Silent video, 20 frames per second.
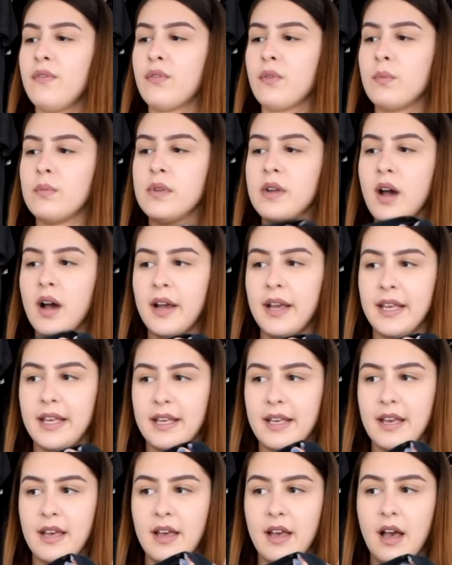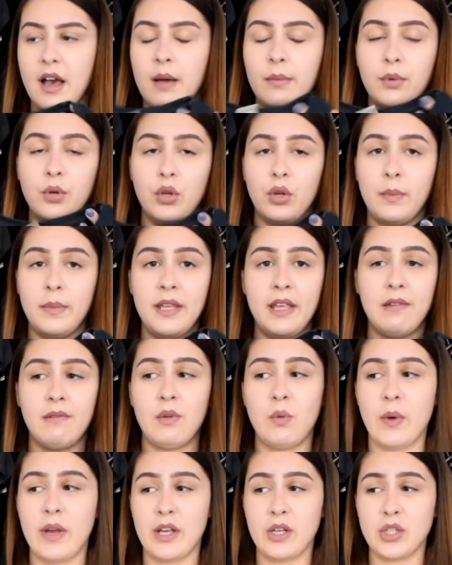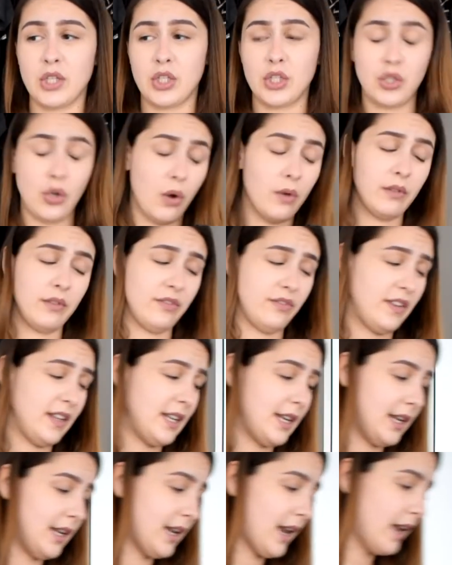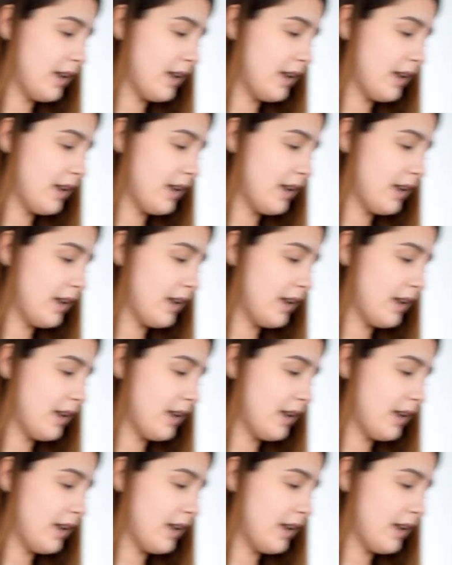from Nike, I'm gonna be giving away because I don't fit in it